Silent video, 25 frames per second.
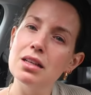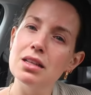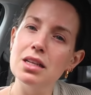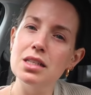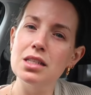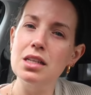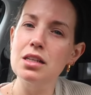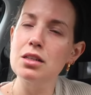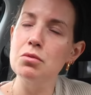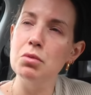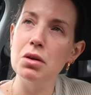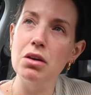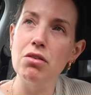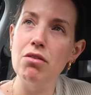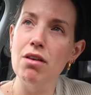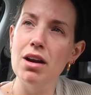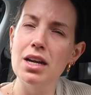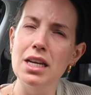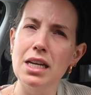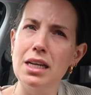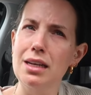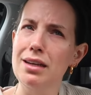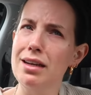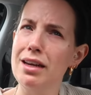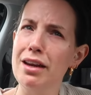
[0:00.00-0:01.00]
That sounds a bit
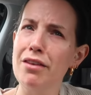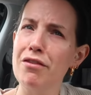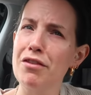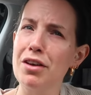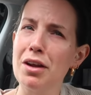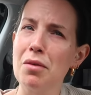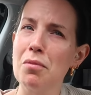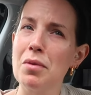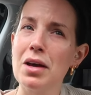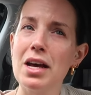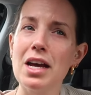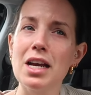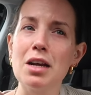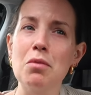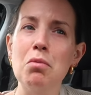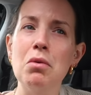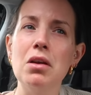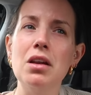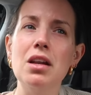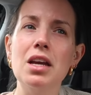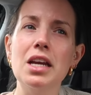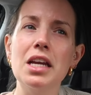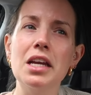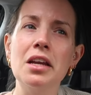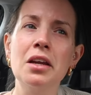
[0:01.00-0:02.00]
granny, an evening bag,
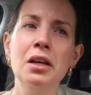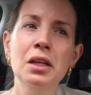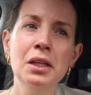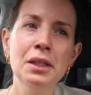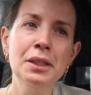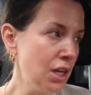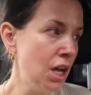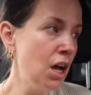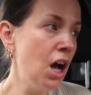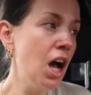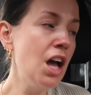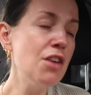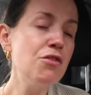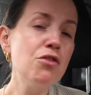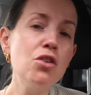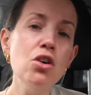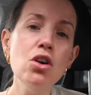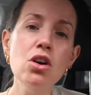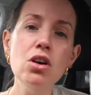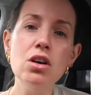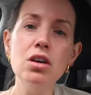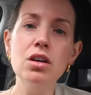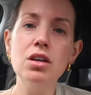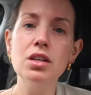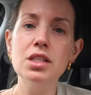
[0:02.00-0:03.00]
but like I've
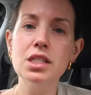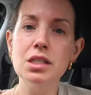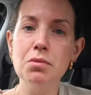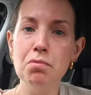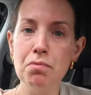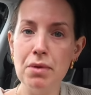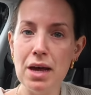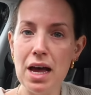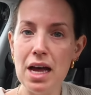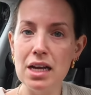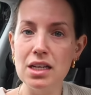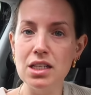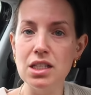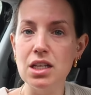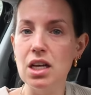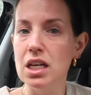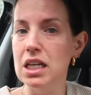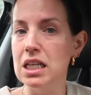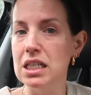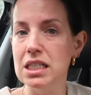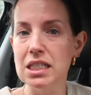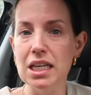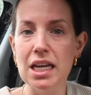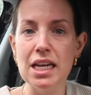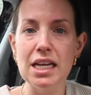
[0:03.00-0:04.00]
got bags that I
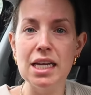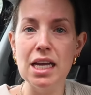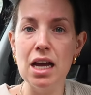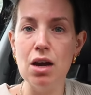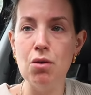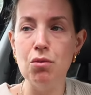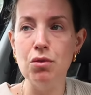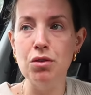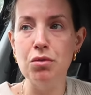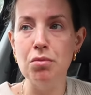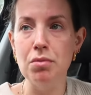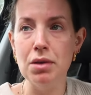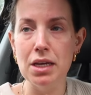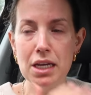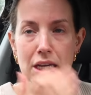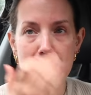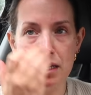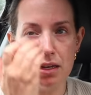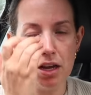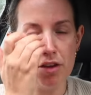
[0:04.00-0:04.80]
can take out with me.